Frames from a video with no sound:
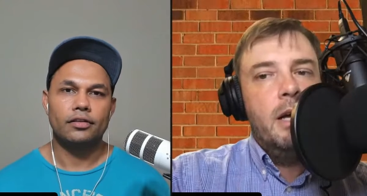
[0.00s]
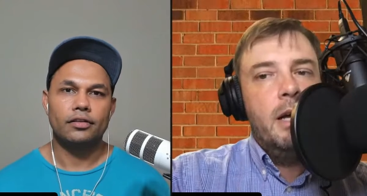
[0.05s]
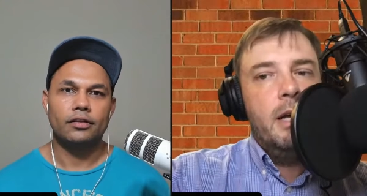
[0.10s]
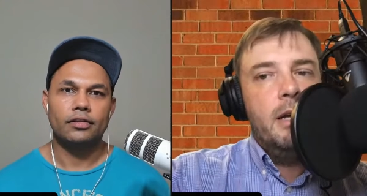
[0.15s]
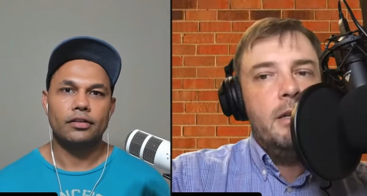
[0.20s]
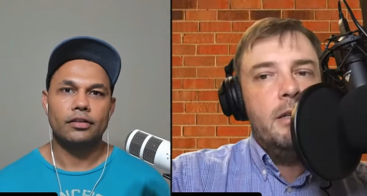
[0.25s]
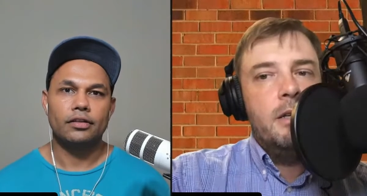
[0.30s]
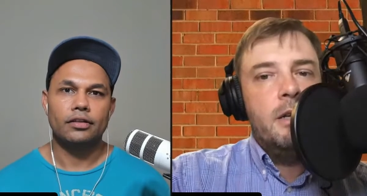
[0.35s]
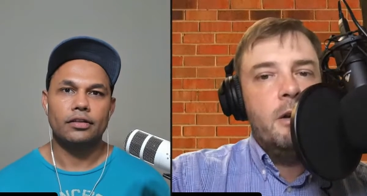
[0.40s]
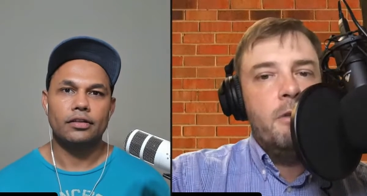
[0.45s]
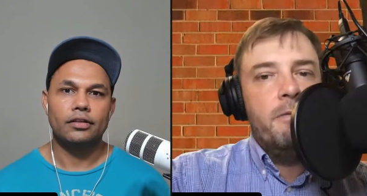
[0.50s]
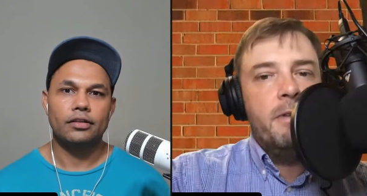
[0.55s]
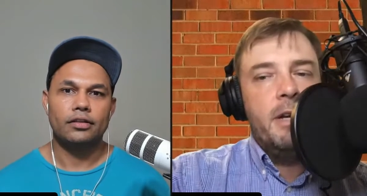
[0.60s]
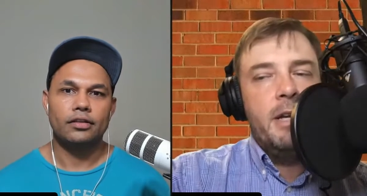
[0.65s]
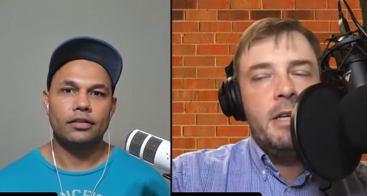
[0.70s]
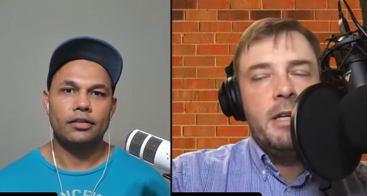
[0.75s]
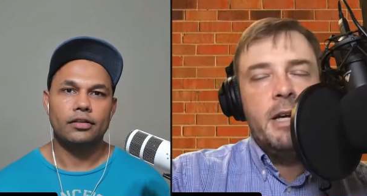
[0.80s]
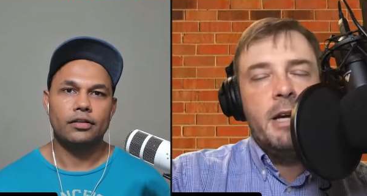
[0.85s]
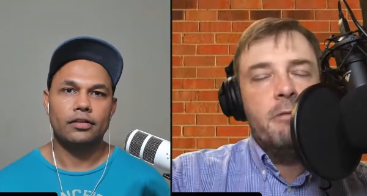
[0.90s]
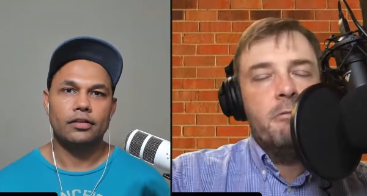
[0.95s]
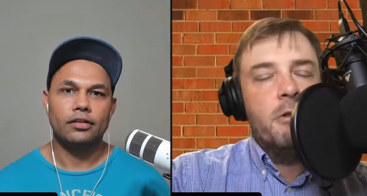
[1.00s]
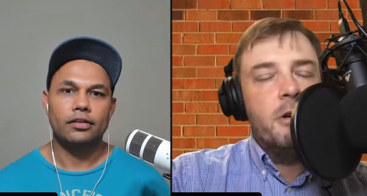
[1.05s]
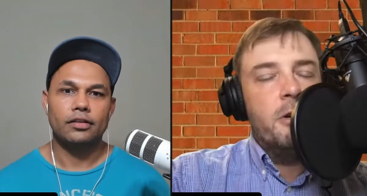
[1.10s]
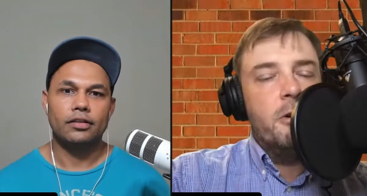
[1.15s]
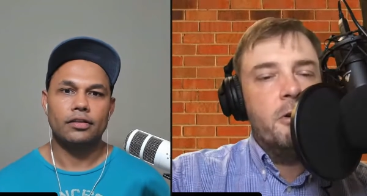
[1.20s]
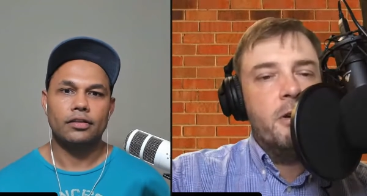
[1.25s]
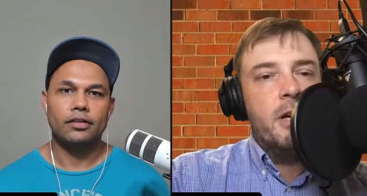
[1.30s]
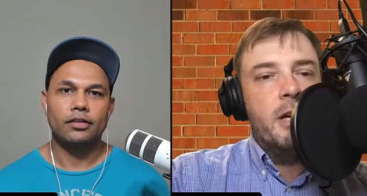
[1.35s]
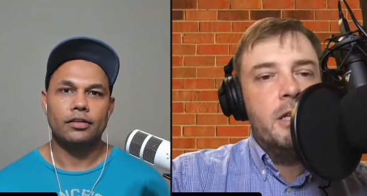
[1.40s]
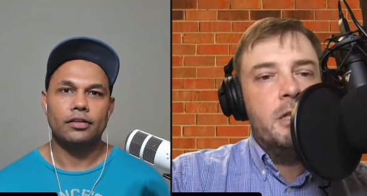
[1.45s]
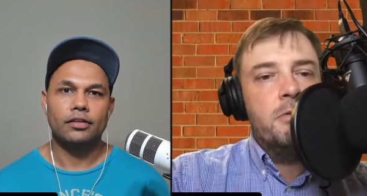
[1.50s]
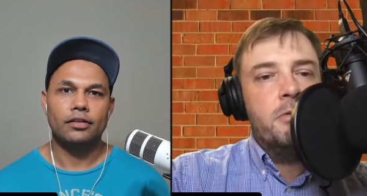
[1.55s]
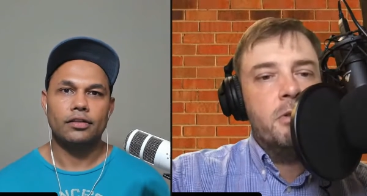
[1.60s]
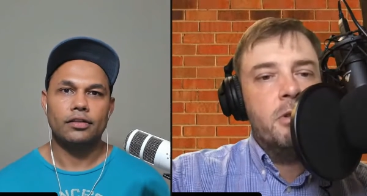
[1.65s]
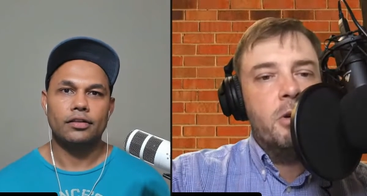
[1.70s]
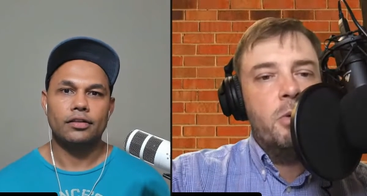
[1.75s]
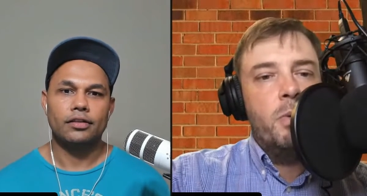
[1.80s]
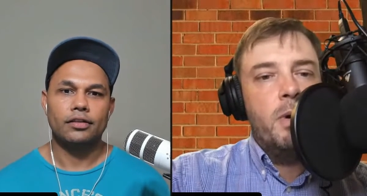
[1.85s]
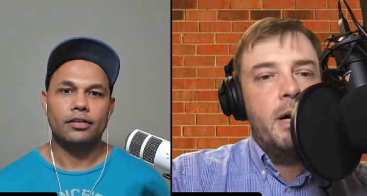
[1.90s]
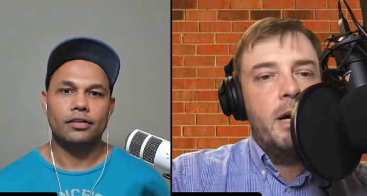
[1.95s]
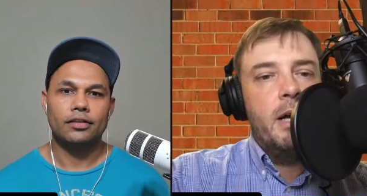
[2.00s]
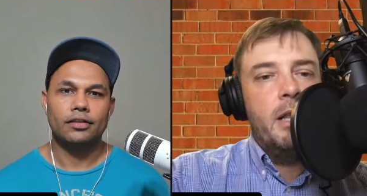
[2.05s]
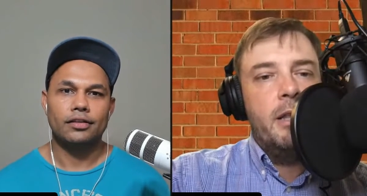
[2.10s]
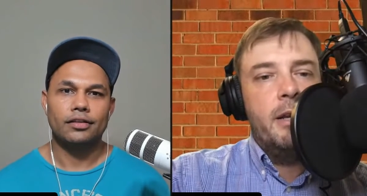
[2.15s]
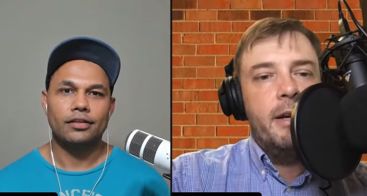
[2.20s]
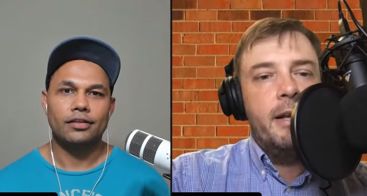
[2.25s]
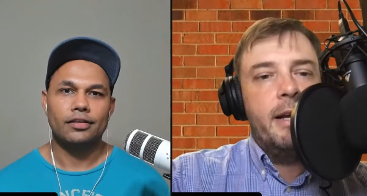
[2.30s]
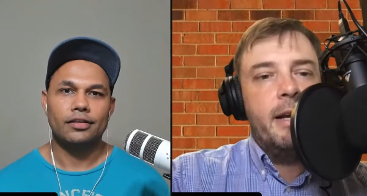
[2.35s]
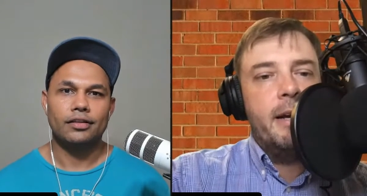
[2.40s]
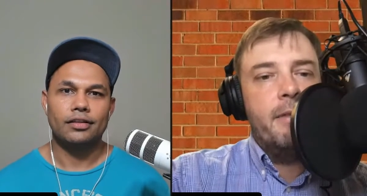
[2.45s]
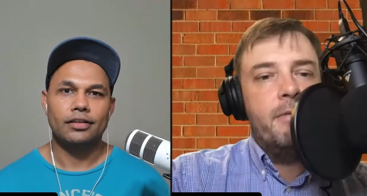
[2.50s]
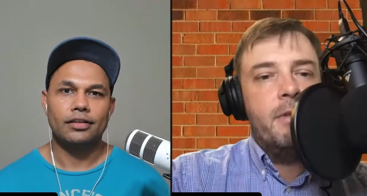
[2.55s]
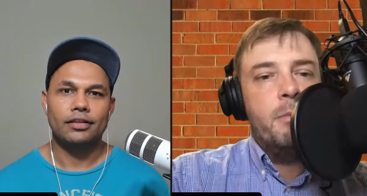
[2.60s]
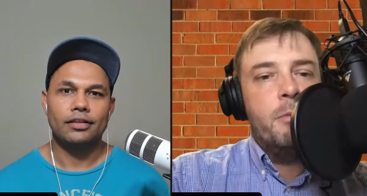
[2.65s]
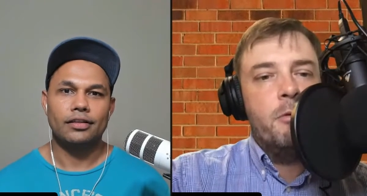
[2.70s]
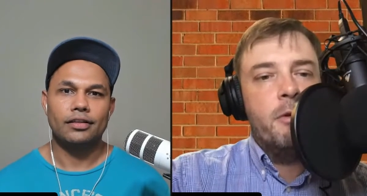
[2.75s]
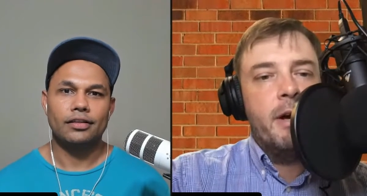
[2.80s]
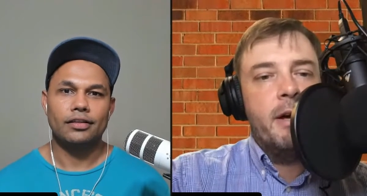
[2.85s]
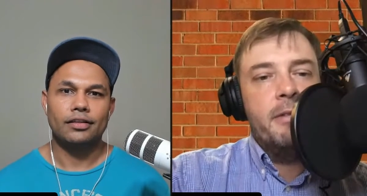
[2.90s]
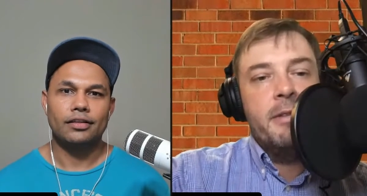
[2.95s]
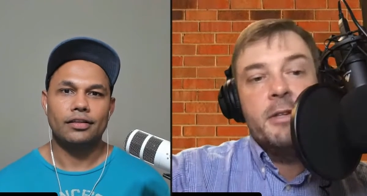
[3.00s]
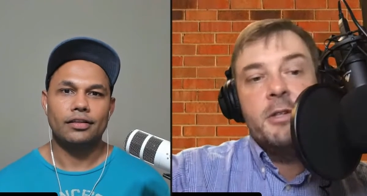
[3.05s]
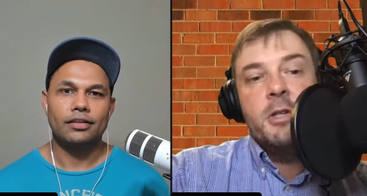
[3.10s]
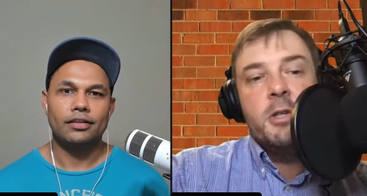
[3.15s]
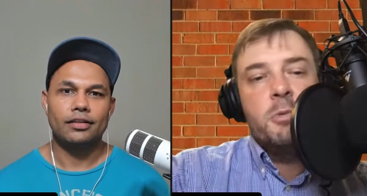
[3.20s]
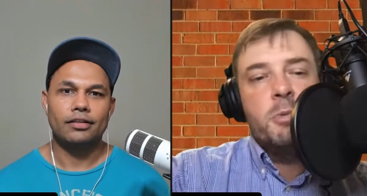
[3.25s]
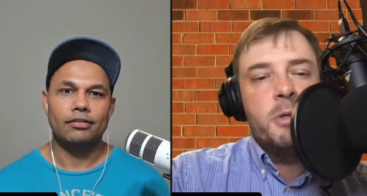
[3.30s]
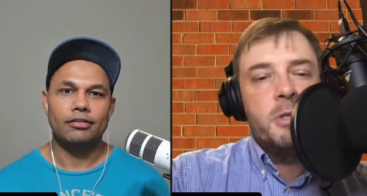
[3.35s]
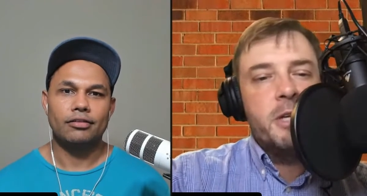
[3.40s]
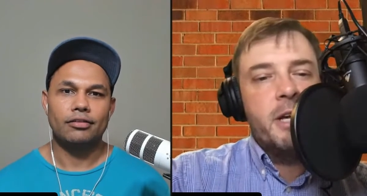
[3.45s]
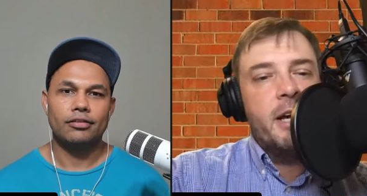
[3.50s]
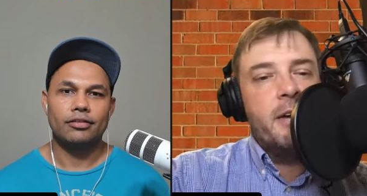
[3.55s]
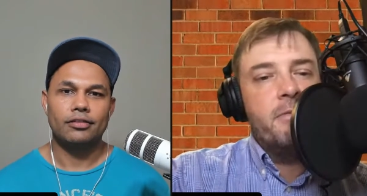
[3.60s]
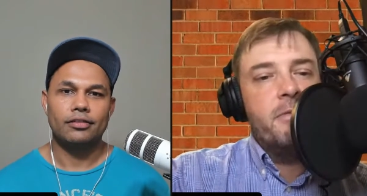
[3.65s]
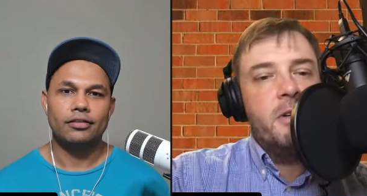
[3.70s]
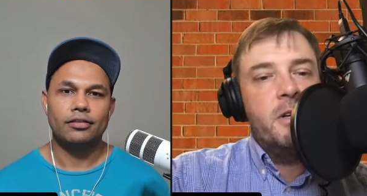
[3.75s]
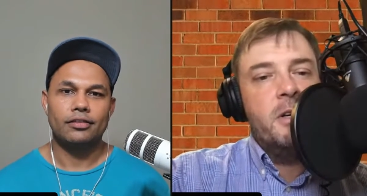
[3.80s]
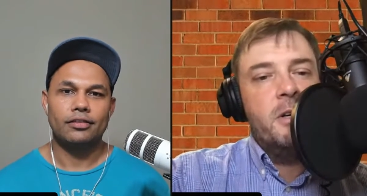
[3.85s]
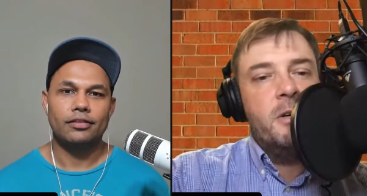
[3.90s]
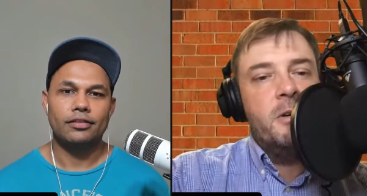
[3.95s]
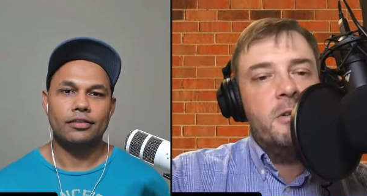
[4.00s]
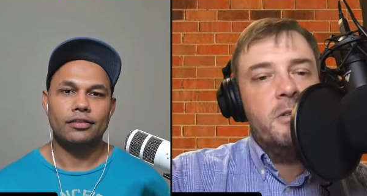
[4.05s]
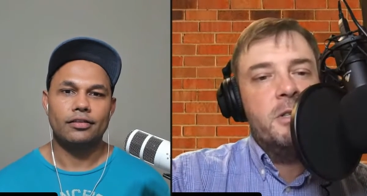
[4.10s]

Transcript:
Speaker 1: and, you know, if you need to get rid of your kids for a little while and not have them around, that's just what you have to do.